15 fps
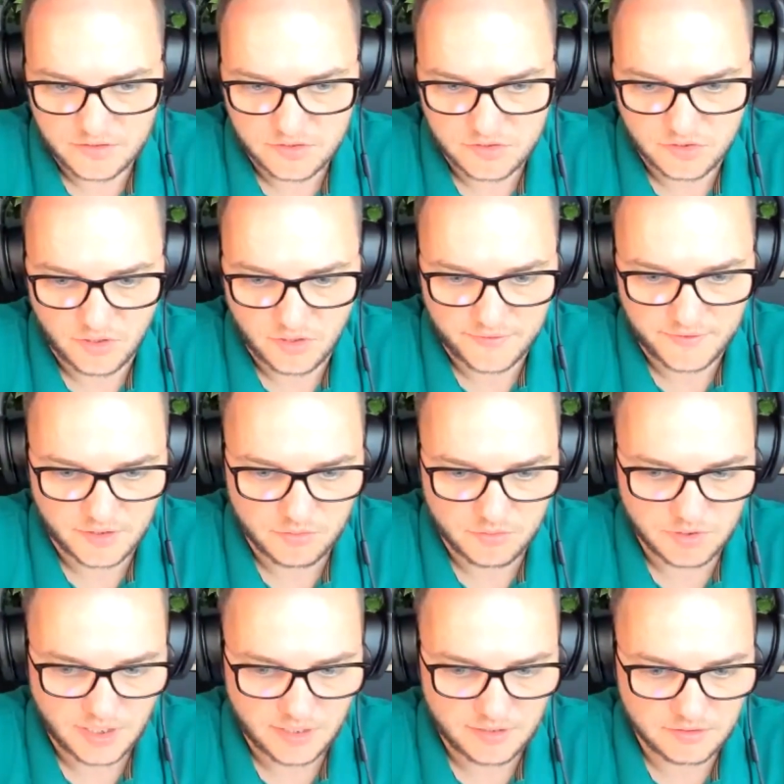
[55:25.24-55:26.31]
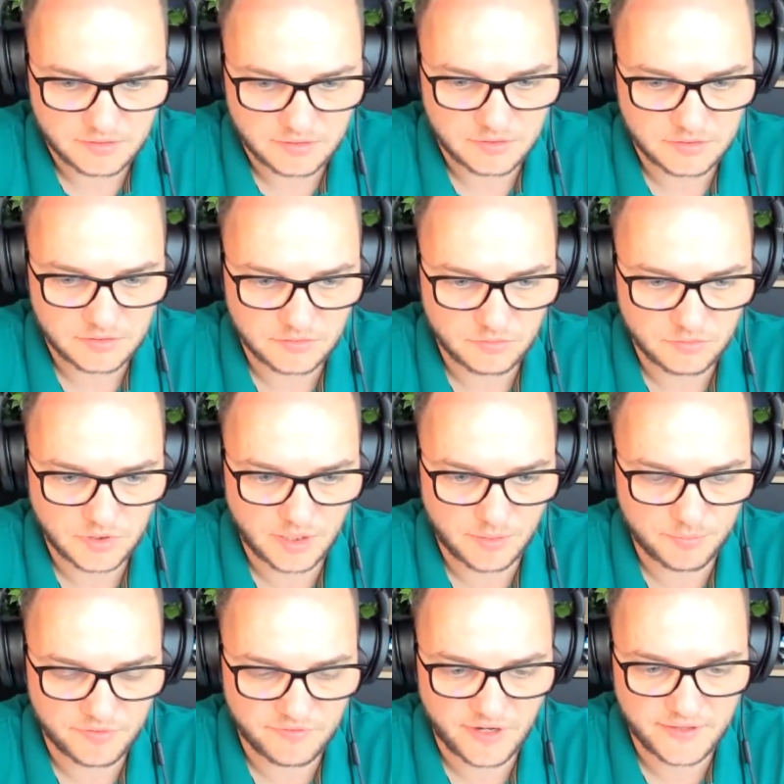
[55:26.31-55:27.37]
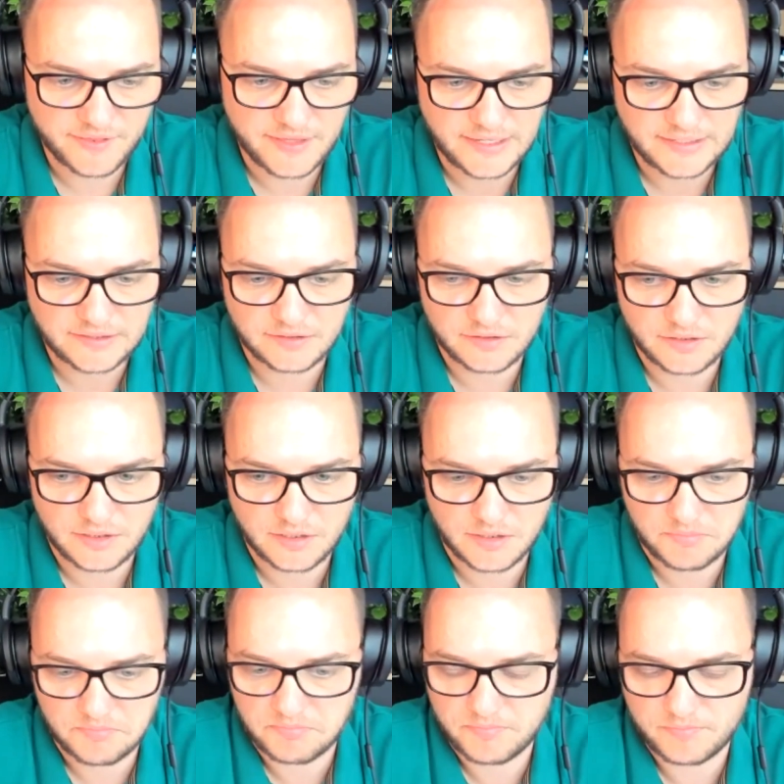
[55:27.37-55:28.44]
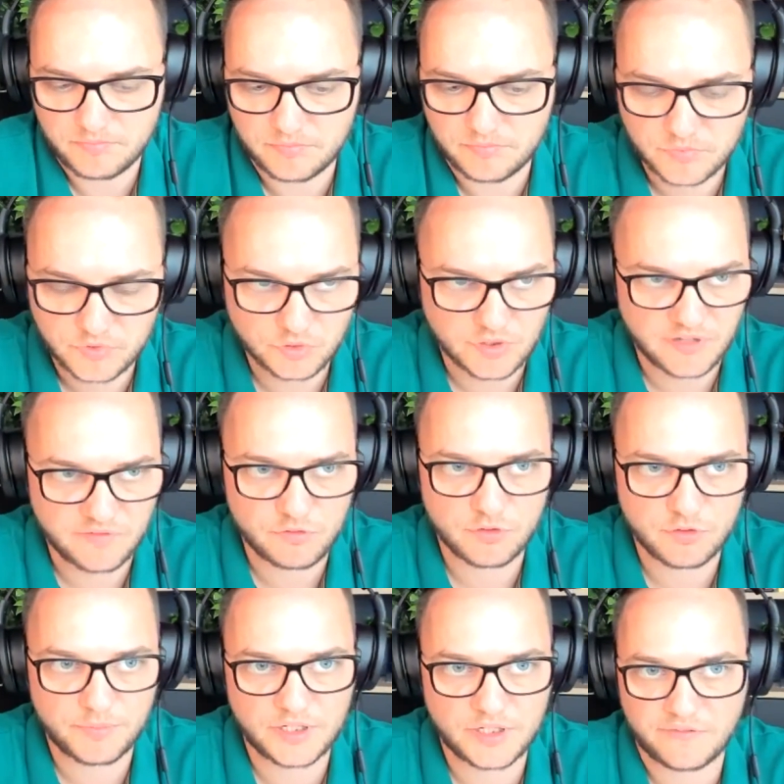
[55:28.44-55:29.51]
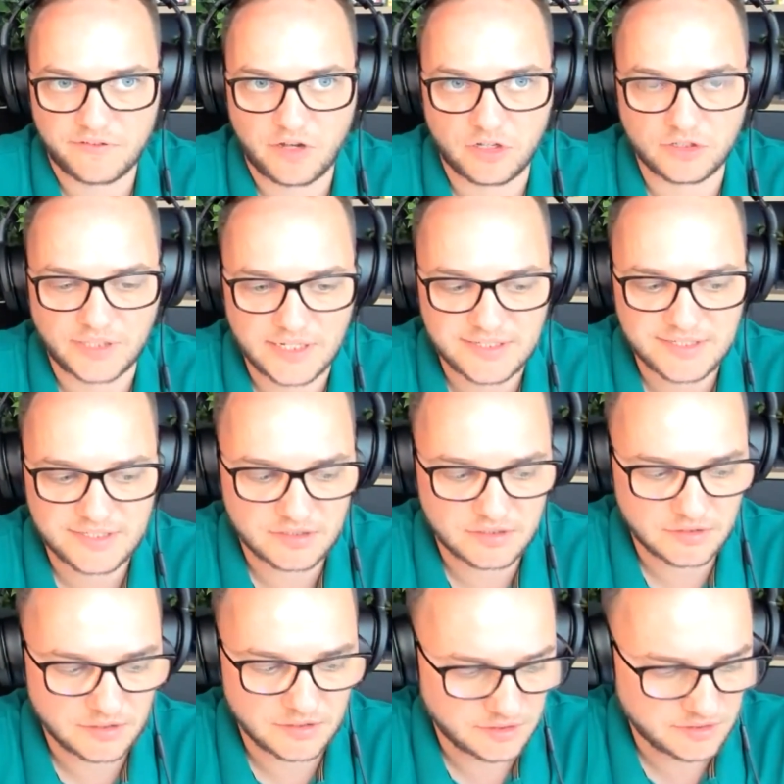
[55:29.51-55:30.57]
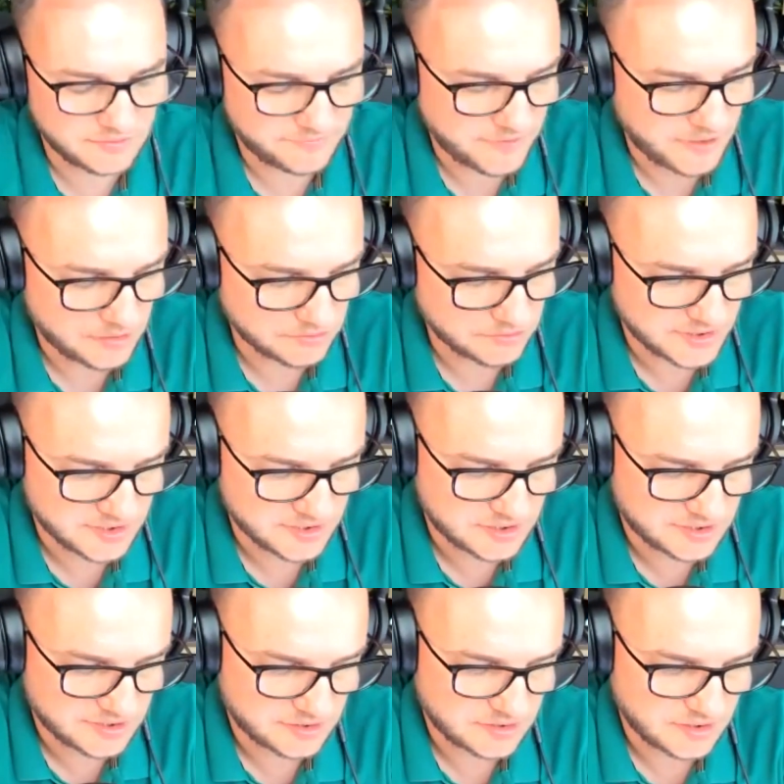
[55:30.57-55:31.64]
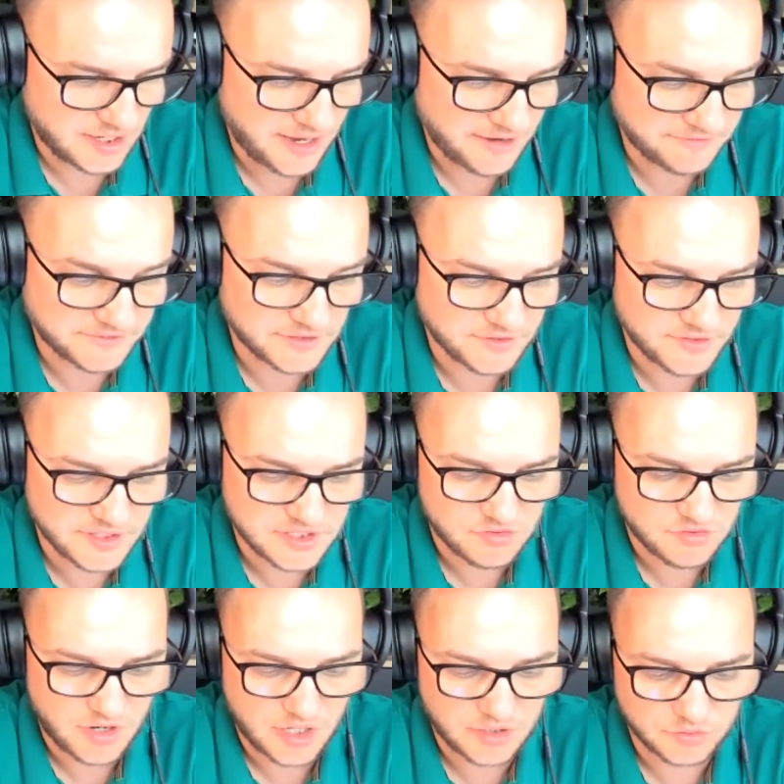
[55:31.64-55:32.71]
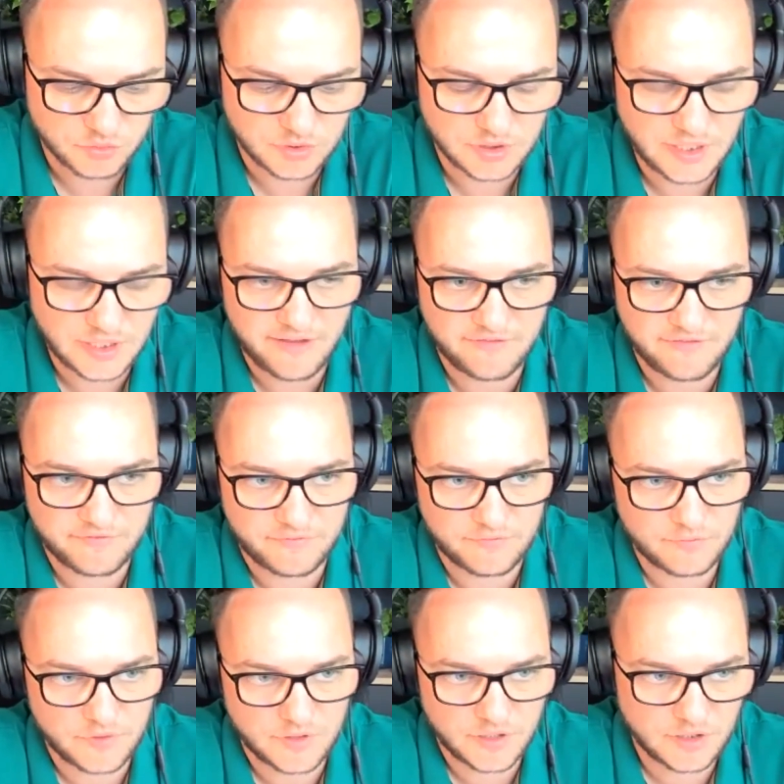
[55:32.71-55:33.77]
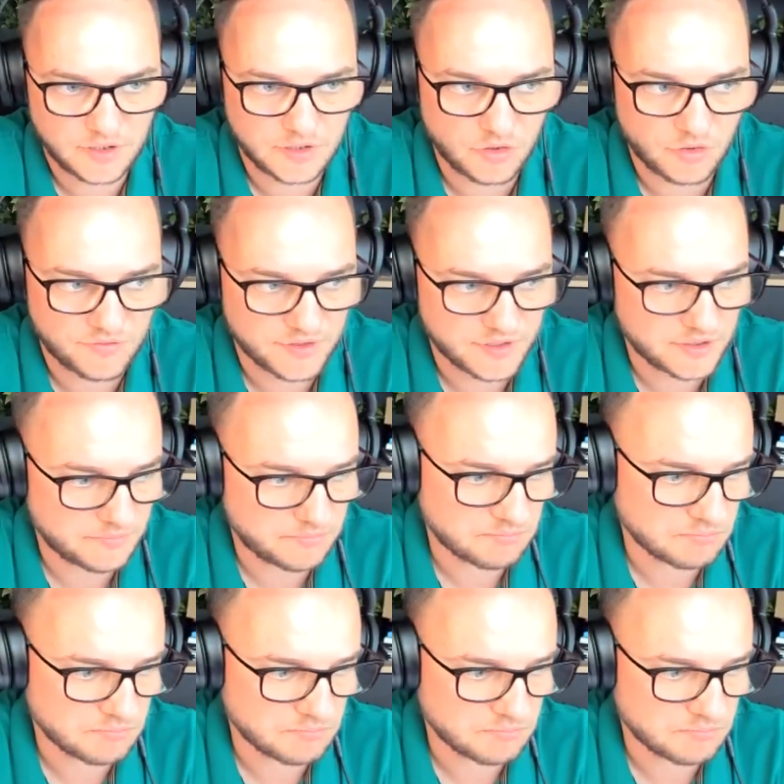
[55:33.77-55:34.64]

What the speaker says: so. I think we can provide that. To give you a bit of context, the founders after this round will have over